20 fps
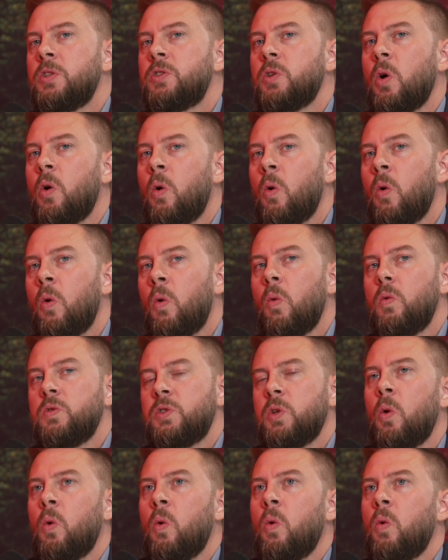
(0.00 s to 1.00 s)
So
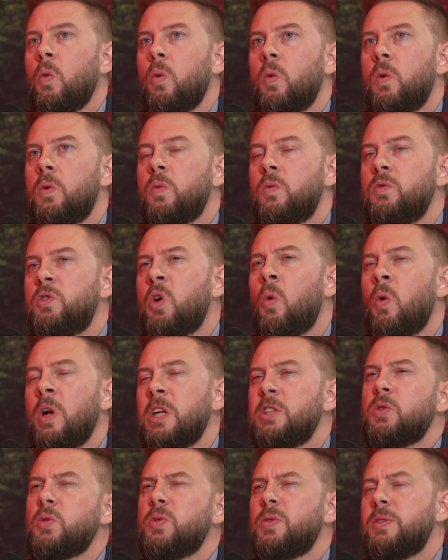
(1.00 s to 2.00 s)
don't want
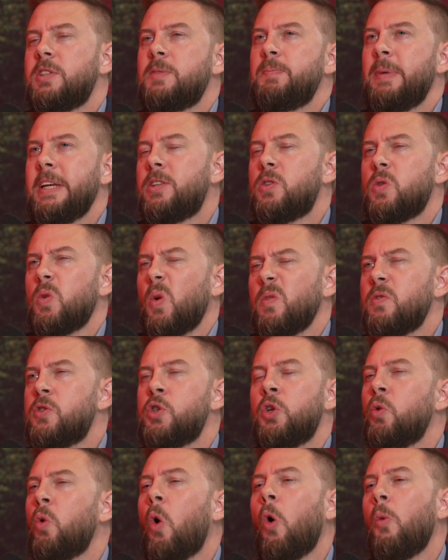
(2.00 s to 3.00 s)
to speak sort of
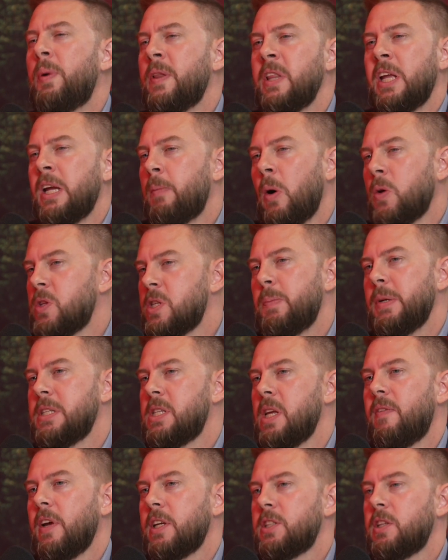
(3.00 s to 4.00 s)
too openly about
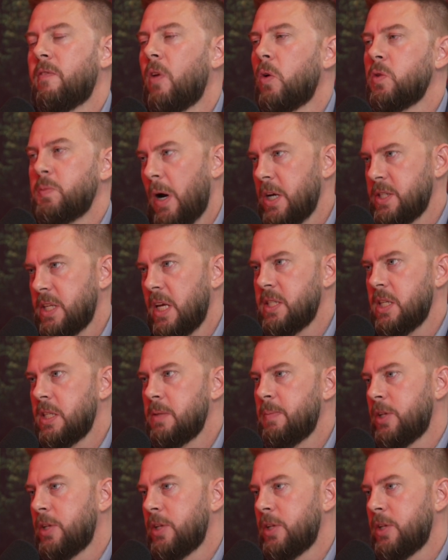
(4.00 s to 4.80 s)
specifics of those processes,